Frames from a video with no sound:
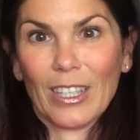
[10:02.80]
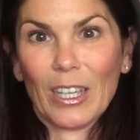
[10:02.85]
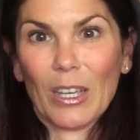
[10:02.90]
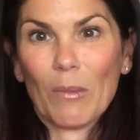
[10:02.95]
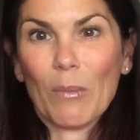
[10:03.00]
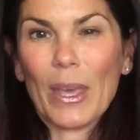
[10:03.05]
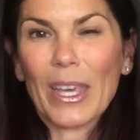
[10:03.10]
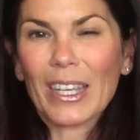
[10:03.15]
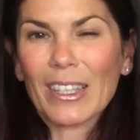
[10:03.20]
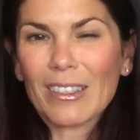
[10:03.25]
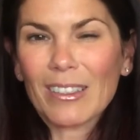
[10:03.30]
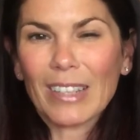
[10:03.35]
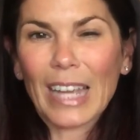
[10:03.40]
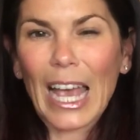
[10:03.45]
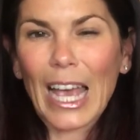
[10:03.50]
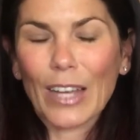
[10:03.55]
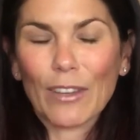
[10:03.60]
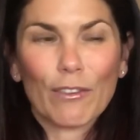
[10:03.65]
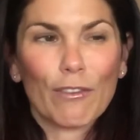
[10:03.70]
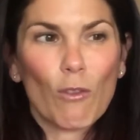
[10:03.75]
Make a
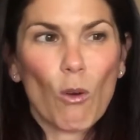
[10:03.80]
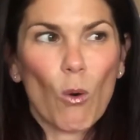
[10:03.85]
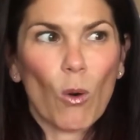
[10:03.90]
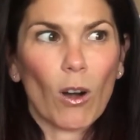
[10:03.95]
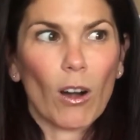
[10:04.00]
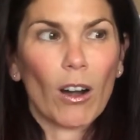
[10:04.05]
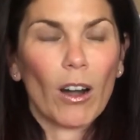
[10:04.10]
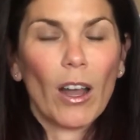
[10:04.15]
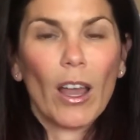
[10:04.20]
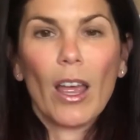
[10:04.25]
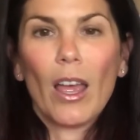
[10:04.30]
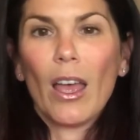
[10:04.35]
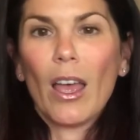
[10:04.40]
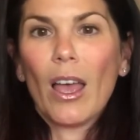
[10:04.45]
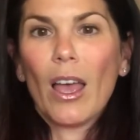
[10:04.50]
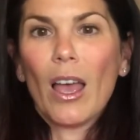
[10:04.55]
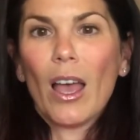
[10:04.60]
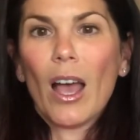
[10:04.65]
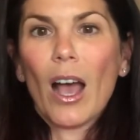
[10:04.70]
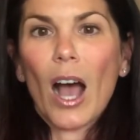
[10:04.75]
stand for
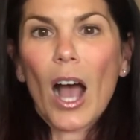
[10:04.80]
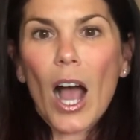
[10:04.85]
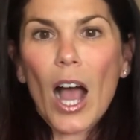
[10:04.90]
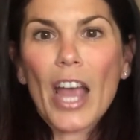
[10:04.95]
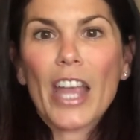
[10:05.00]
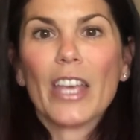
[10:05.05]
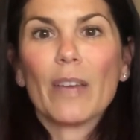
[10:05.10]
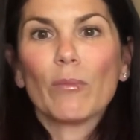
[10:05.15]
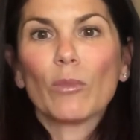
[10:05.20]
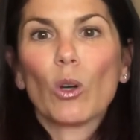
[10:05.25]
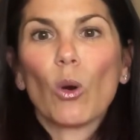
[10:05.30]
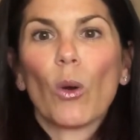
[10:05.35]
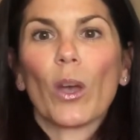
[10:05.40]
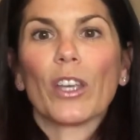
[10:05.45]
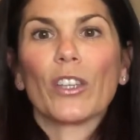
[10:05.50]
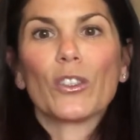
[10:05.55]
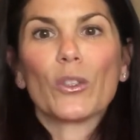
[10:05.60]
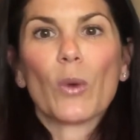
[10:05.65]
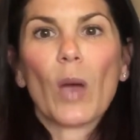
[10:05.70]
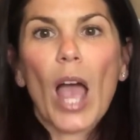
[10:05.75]
I am
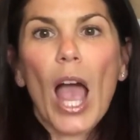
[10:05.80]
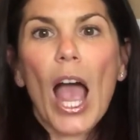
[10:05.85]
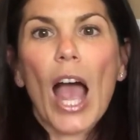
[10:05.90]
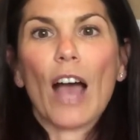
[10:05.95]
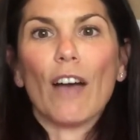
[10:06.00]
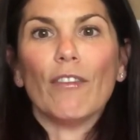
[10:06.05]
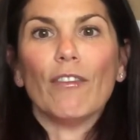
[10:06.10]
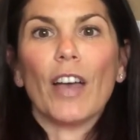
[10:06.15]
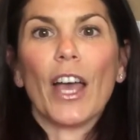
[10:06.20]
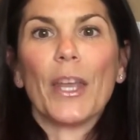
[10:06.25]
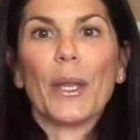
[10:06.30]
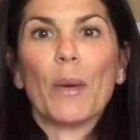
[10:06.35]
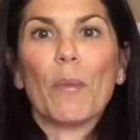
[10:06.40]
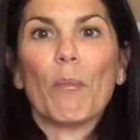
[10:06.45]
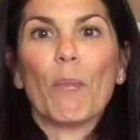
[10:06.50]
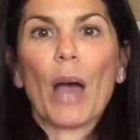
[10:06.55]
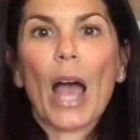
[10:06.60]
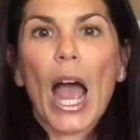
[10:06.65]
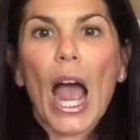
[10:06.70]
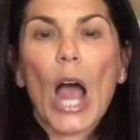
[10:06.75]
going to have an
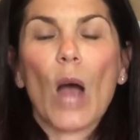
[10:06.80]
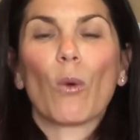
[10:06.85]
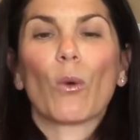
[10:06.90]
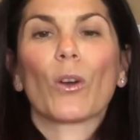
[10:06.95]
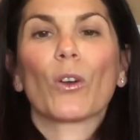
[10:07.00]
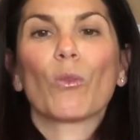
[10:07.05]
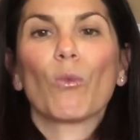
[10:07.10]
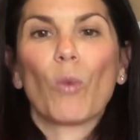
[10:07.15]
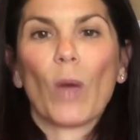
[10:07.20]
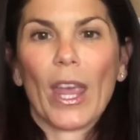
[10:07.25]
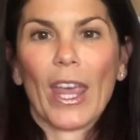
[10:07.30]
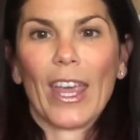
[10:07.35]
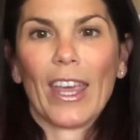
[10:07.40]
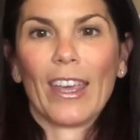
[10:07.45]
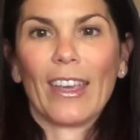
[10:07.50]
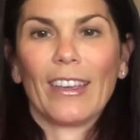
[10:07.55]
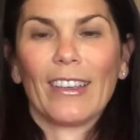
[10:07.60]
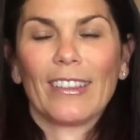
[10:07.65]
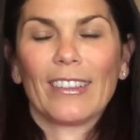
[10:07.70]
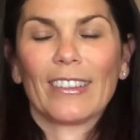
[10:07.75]
empowered
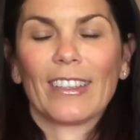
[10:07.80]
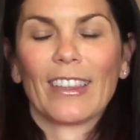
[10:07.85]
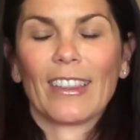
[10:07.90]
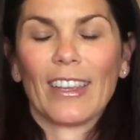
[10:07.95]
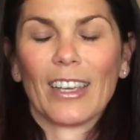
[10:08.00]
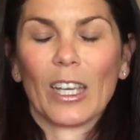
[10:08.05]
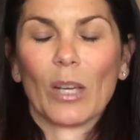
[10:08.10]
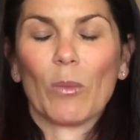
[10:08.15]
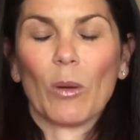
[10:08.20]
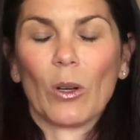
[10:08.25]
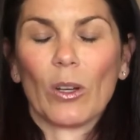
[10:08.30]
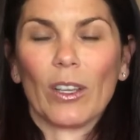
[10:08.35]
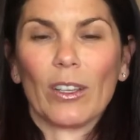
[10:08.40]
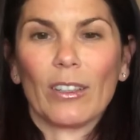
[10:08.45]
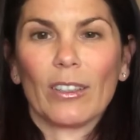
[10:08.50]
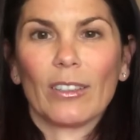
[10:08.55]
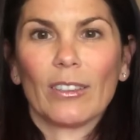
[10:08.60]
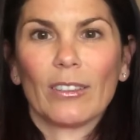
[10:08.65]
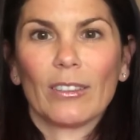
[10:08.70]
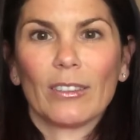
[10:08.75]
way to think about
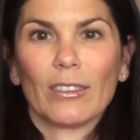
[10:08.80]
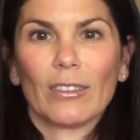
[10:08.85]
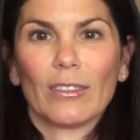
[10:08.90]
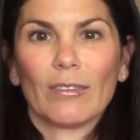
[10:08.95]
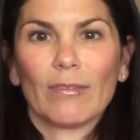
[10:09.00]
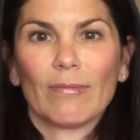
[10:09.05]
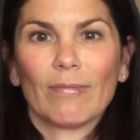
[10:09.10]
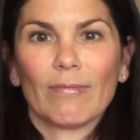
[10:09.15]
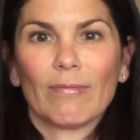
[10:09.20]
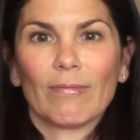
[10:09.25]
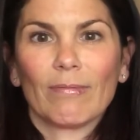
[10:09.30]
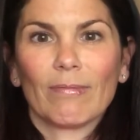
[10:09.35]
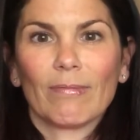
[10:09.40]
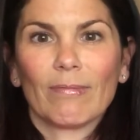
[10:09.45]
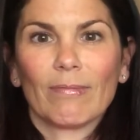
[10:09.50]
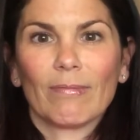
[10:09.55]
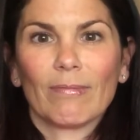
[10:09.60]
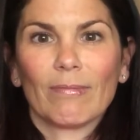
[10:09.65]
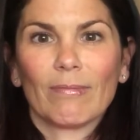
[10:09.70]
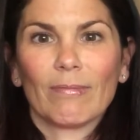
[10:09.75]
it.
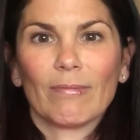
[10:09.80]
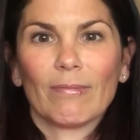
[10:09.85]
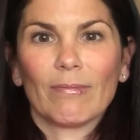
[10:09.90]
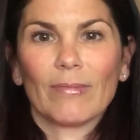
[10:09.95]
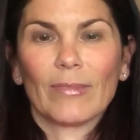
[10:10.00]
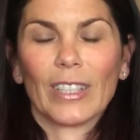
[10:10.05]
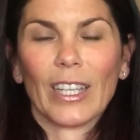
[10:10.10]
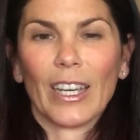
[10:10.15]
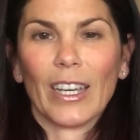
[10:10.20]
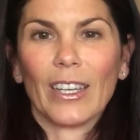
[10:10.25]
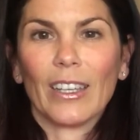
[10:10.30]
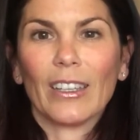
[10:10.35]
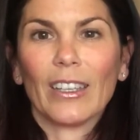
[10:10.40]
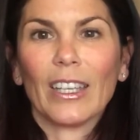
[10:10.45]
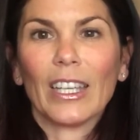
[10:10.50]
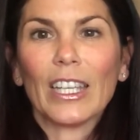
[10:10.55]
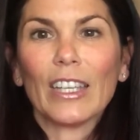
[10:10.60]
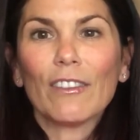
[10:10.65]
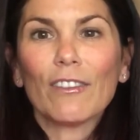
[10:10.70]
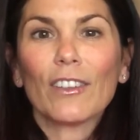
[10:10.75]
Okay,
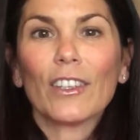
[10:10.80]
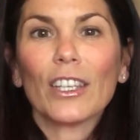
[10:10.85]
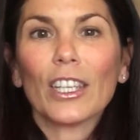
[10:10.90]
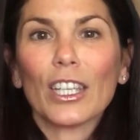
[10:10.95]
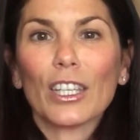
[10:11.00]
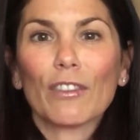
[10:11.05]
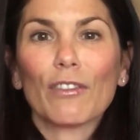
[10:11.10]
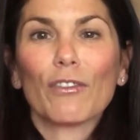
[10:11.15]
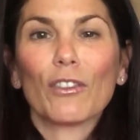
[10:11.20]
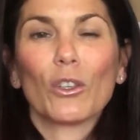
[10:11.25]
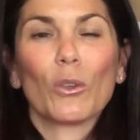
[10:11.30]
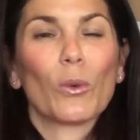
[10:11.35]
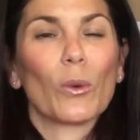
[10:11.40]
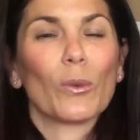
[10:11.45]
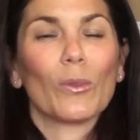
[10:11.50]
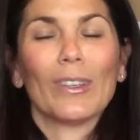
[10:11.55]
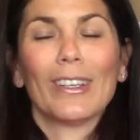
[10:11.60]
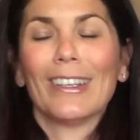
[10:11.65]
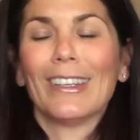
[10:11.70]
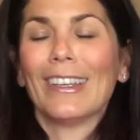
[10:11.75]
even if
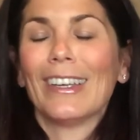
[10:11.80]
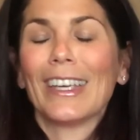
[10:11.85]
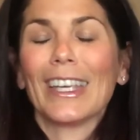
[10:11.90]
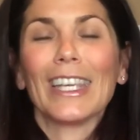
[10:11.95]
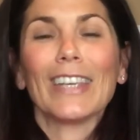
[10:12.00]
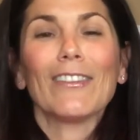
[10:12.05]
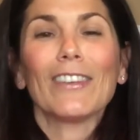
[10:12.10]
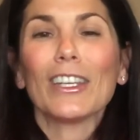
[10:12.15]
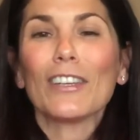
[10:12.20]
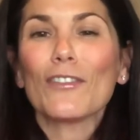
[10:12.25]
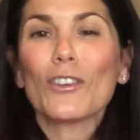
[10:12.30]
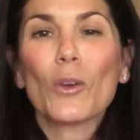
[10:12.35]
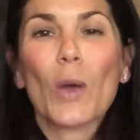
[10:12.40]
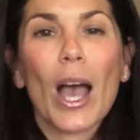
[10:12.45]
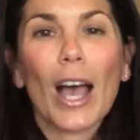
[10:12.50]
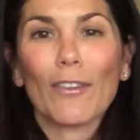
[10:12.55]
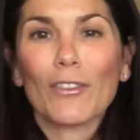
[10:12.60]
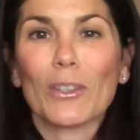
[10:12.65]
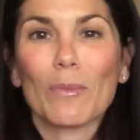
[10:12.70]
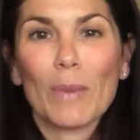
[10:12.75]
you
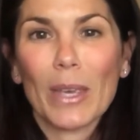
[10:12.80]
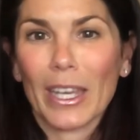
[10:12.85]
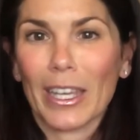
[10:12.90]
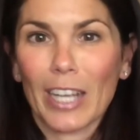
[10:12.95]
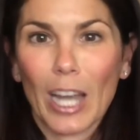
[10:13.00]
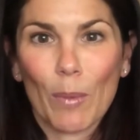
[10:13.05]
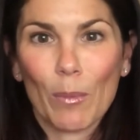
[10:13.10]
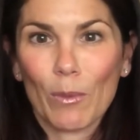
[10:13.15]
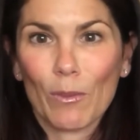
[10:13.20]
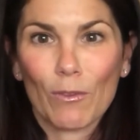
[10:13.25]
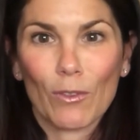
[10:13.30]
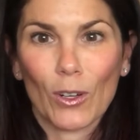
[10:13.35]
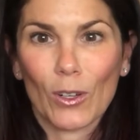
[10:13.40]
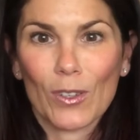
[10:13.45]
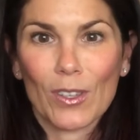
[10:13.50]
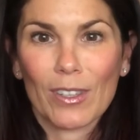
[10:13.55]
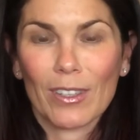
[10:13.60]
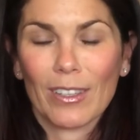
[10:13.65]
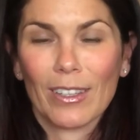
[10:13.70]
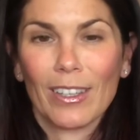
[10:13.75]
have to make it up at
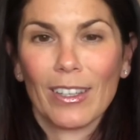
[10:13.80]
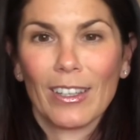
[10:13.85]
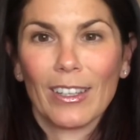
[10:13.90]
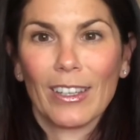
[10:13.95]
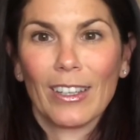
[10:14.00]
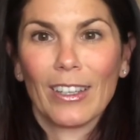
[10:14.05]
first.